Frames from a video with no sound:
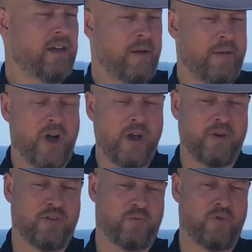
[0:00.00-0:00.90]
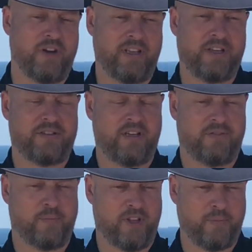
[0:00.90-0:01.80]
At the moment, it really is
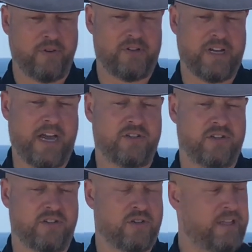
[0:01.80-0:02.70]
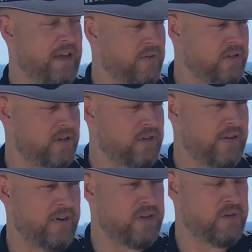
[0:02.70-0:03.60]
a preliminary stage just to do the
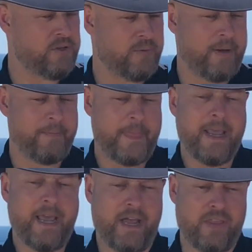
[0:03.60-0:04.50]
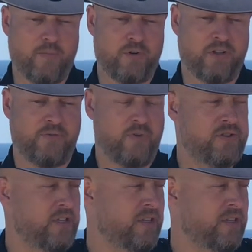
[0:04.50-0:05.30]
evidentiary sweep, and then we'll do the forensic